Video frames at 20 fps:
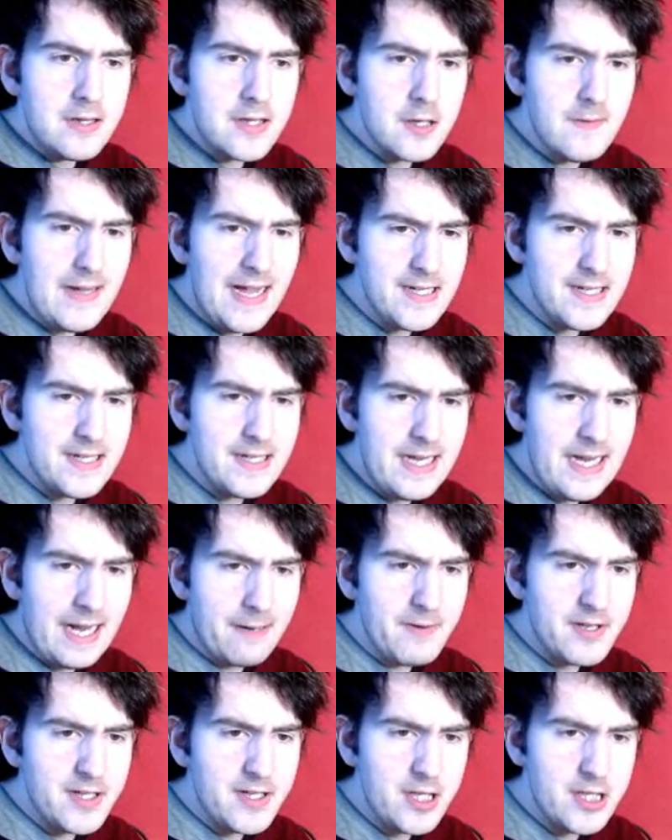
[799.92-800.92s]
The question,
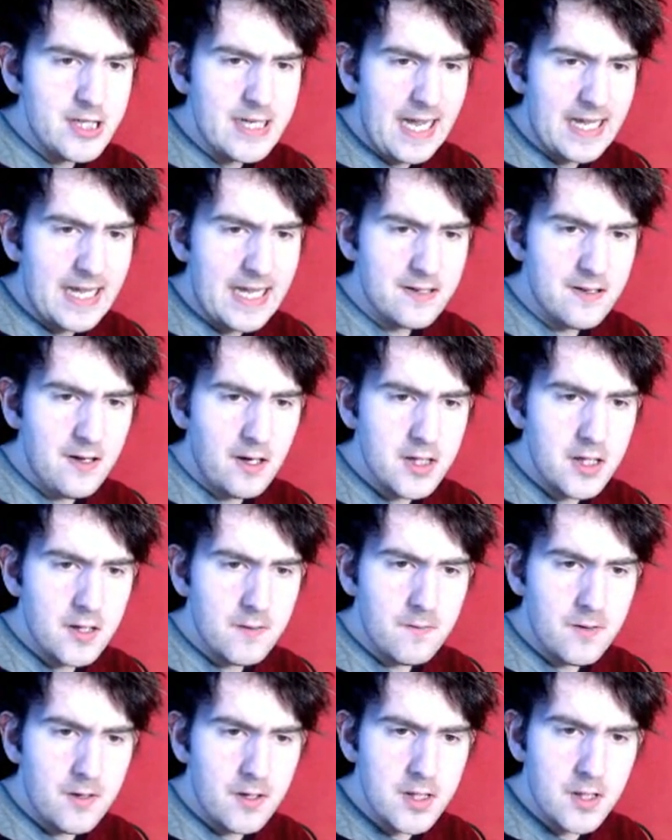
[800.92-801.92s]
and with new changes on
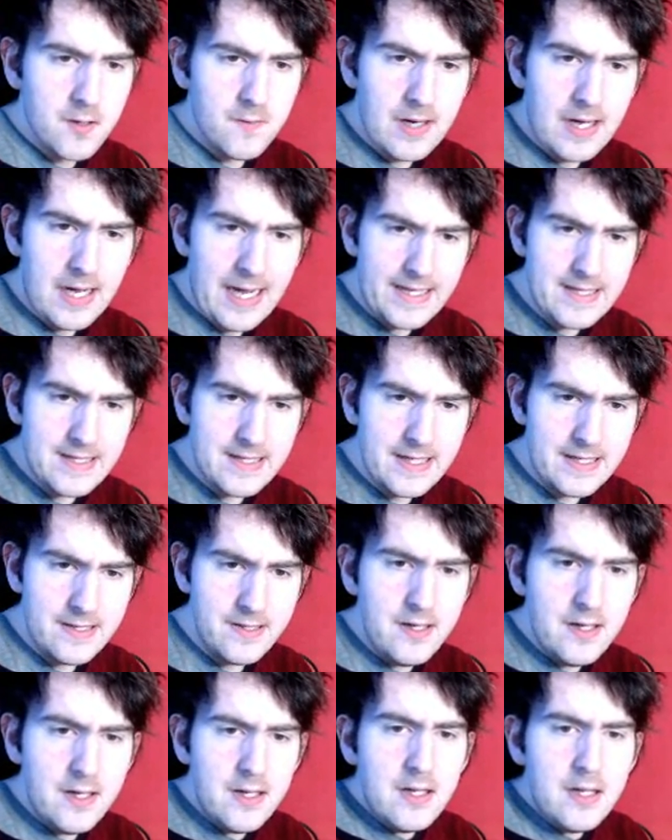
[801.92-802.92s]
the
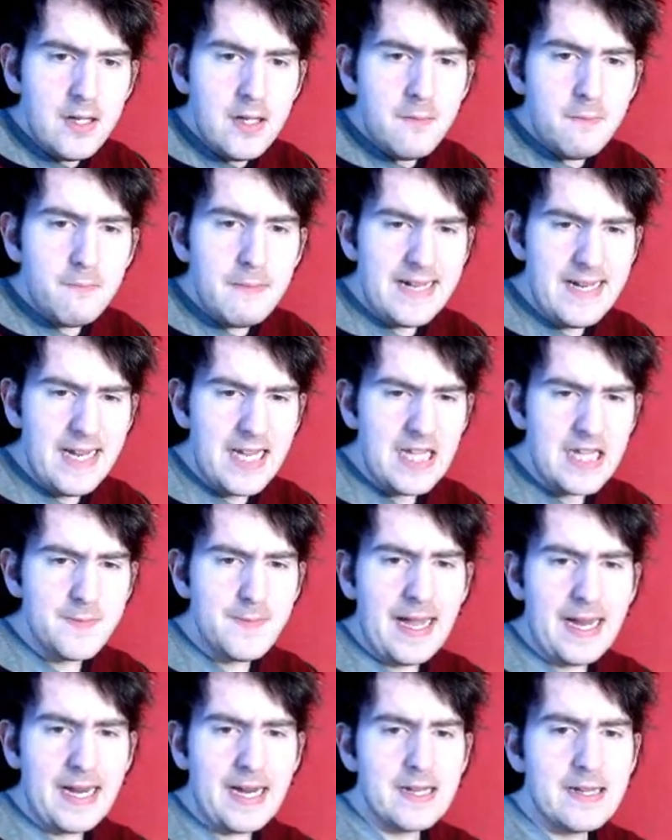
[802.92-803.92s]
horizon, many
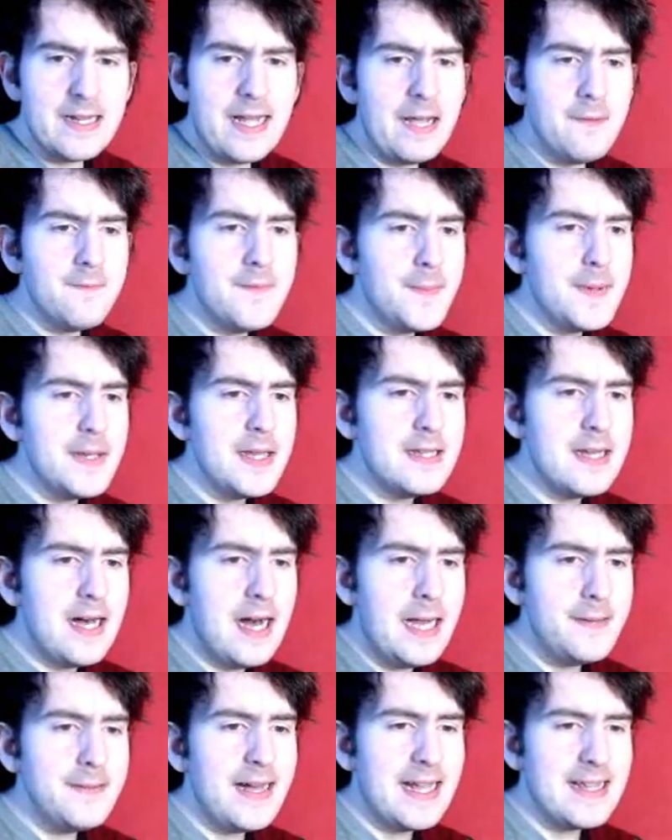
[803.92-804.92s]
speculate whether the
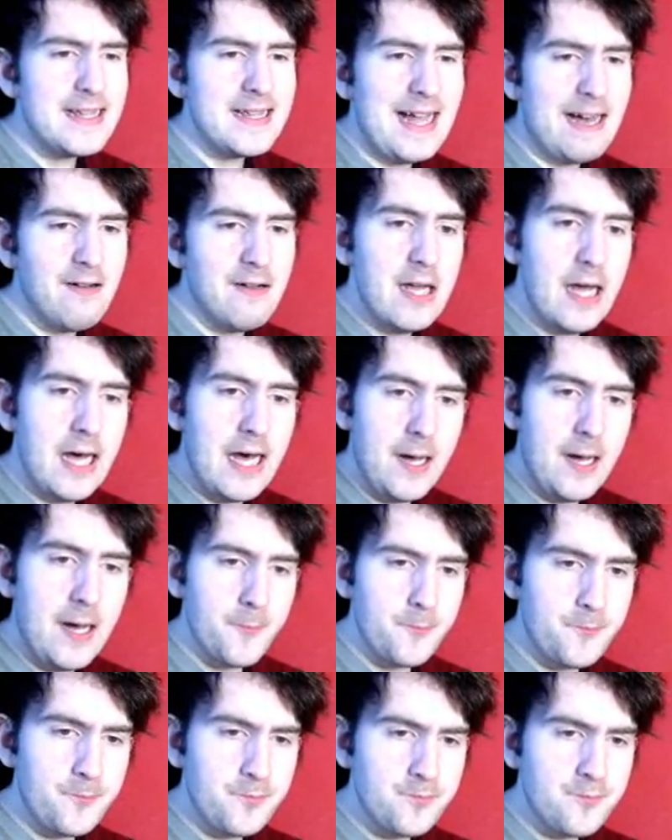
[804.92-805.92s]
time has now
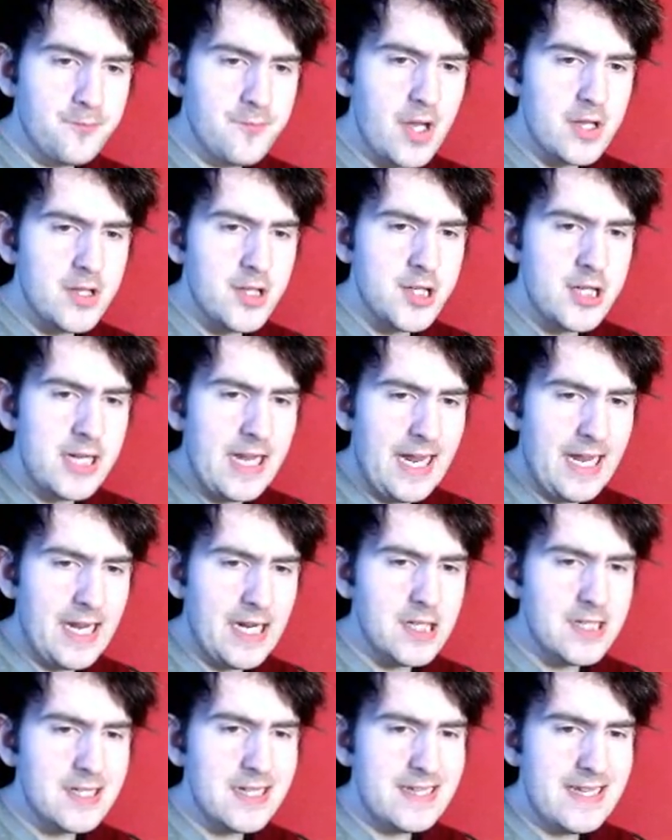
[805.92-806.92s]
come to
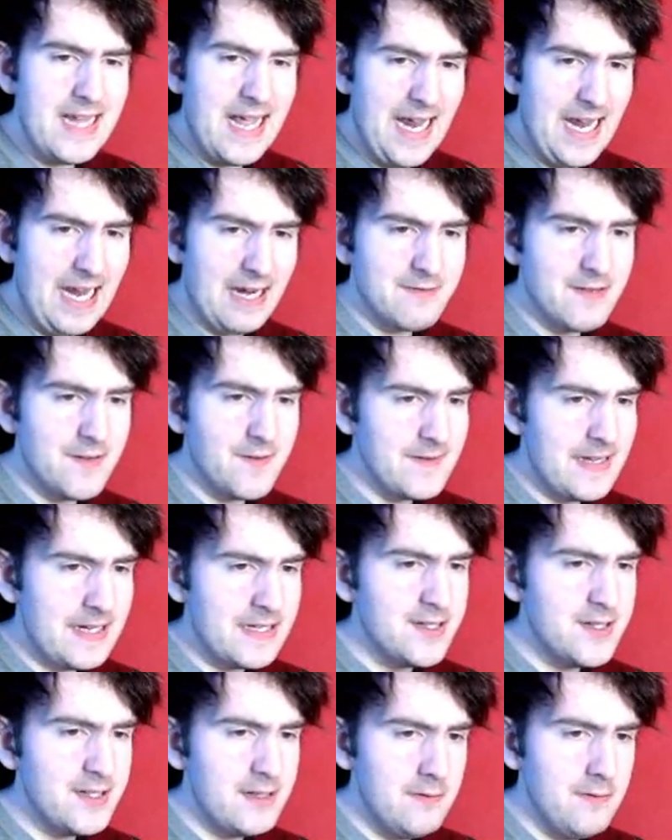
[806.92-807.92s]
change the name to reflect
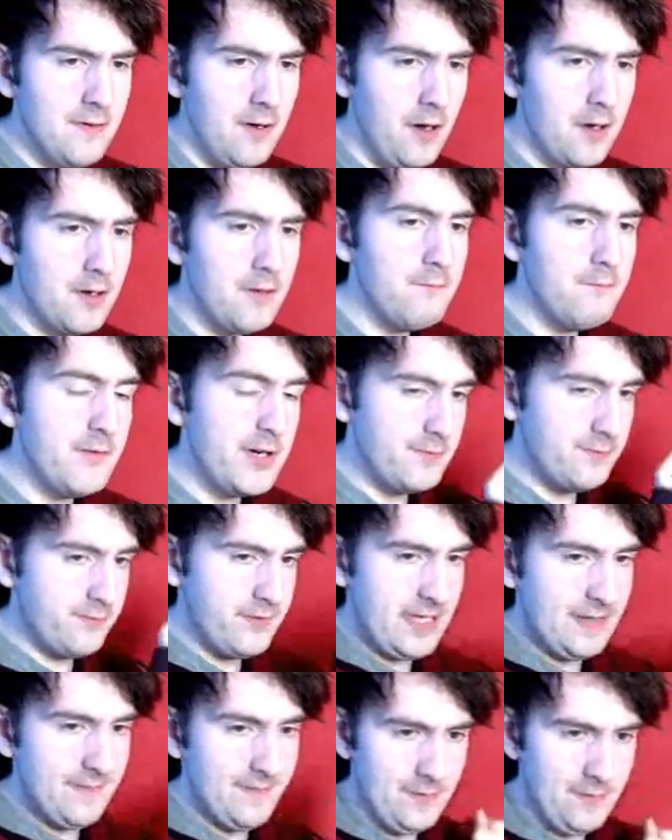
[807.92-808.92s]
this new look, which
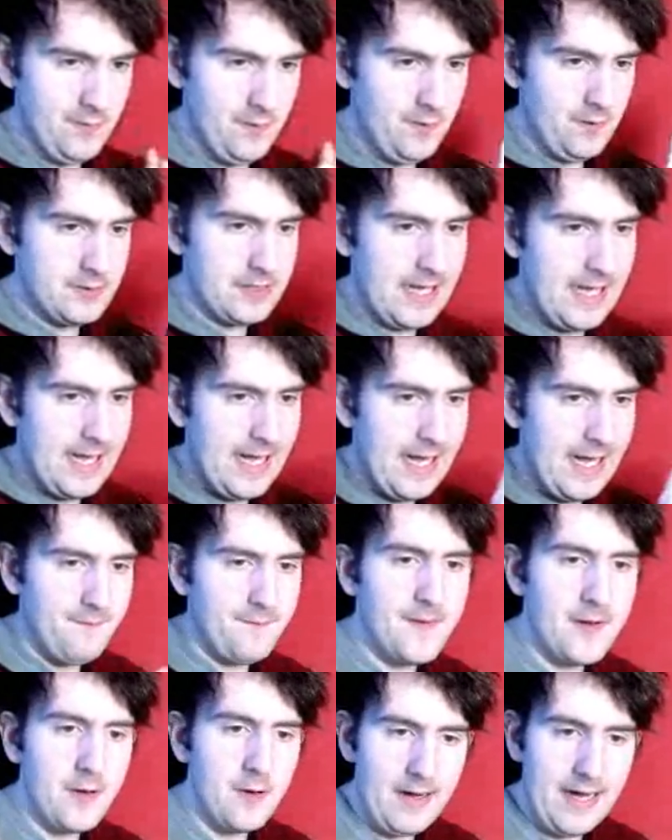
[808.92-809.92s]
we of course have
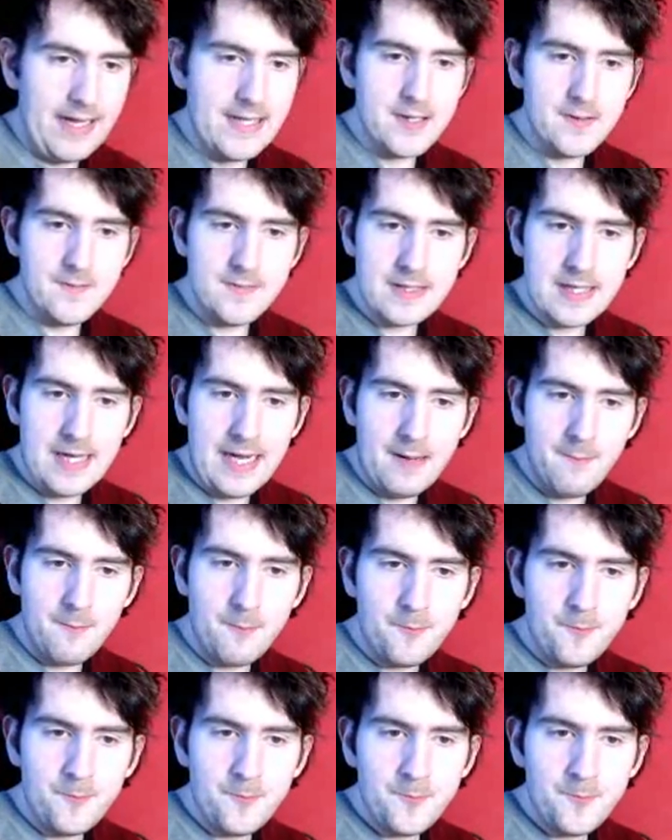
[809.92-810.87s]
for quite some time.